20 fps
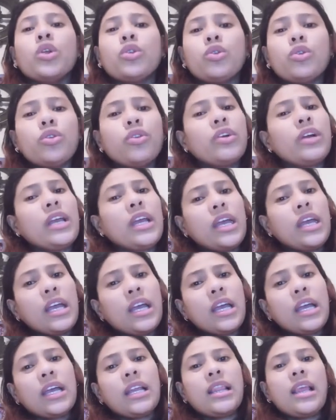to
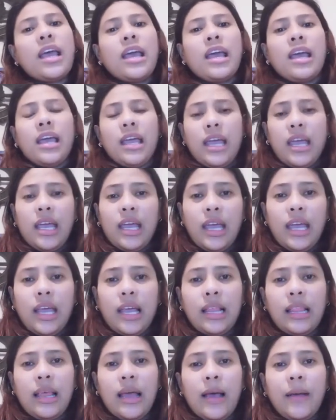read,
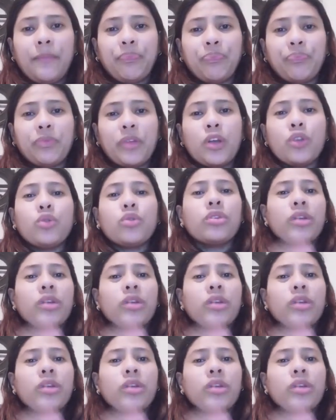and to